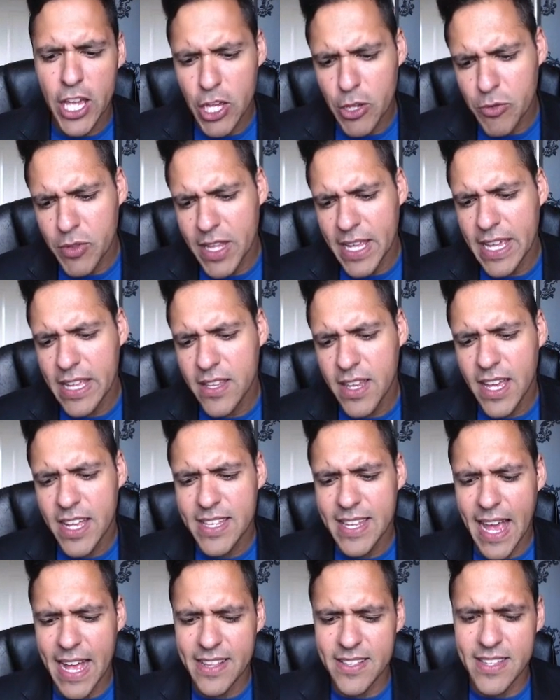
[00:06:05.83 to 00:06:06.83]
You need
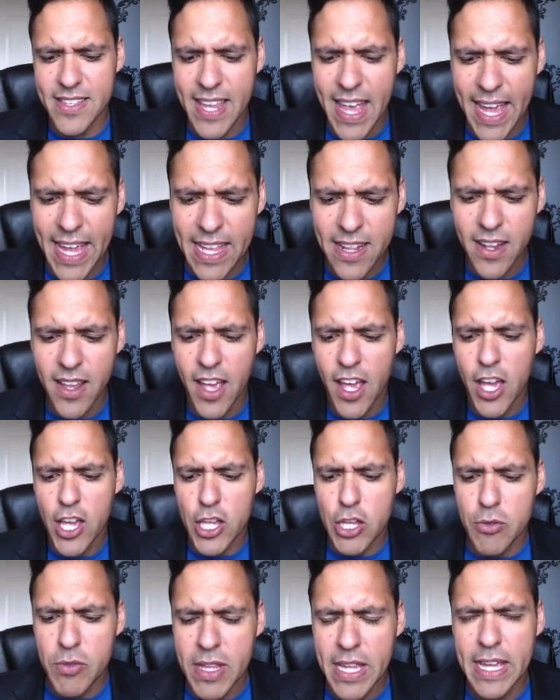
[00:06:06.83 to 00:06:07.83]
to entertain.
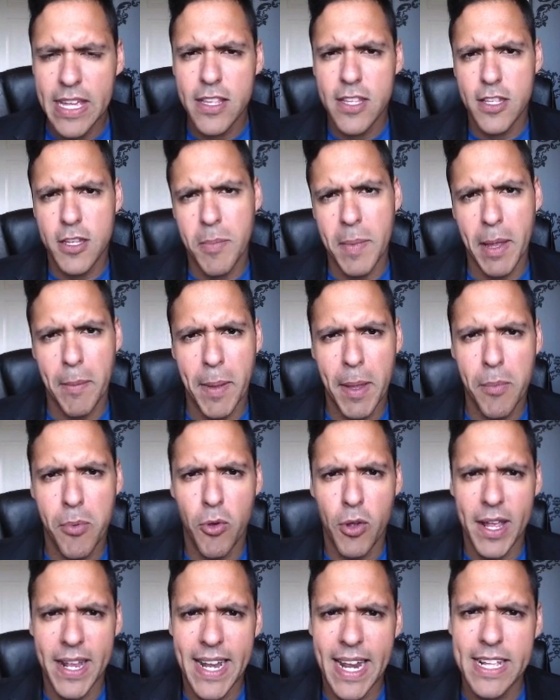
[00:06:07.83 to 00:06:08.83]
You need to make
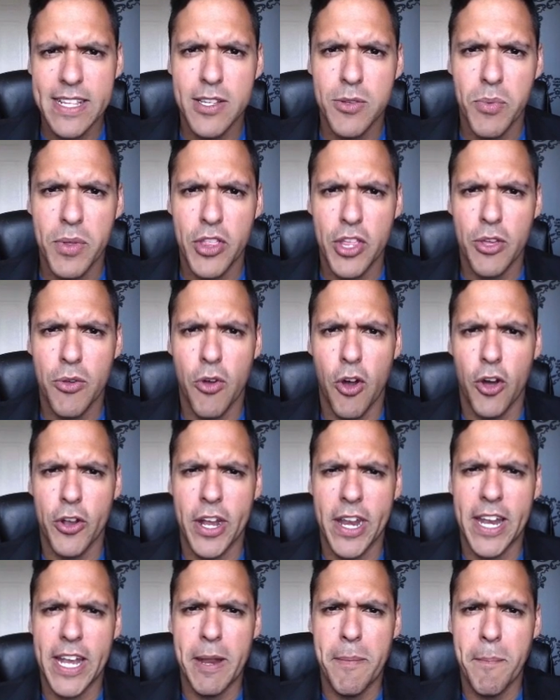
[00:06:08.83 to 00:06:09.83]
people connected with you
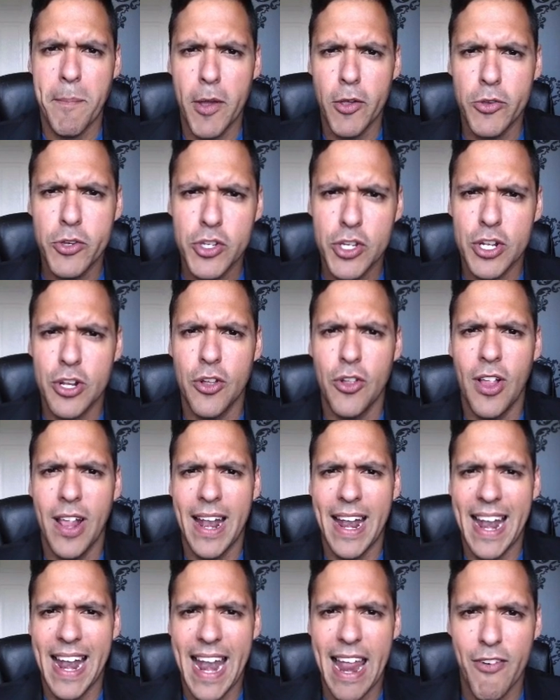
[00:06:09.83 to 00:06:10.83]
on an emotional
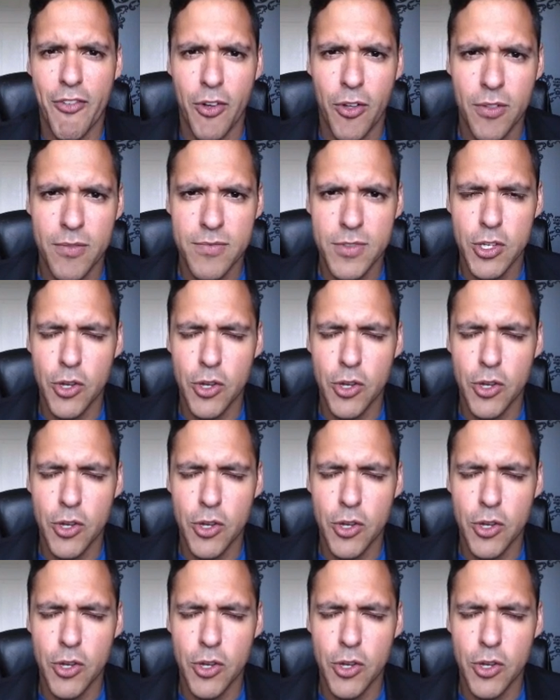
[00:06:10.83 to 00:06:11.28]
level.